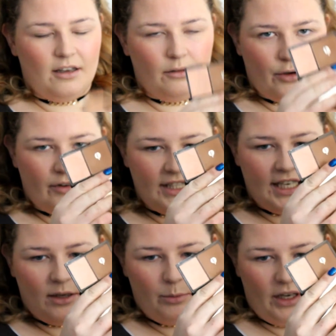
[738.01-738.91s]
I've already
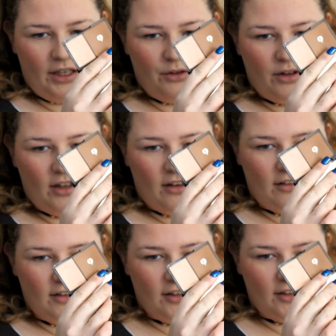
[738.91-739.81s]
hit pan on
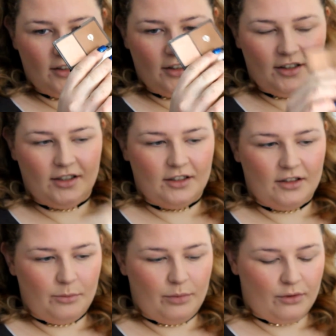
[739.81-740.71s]

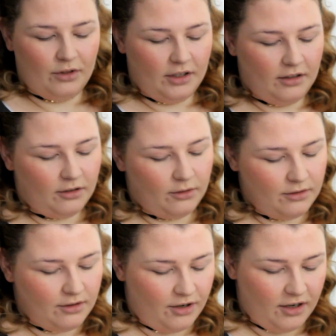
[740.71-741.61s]
the
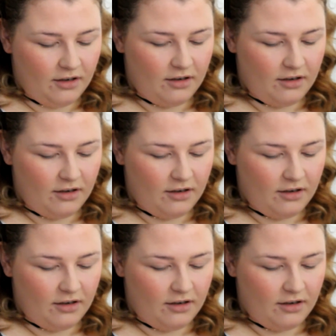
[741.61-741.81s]
contour.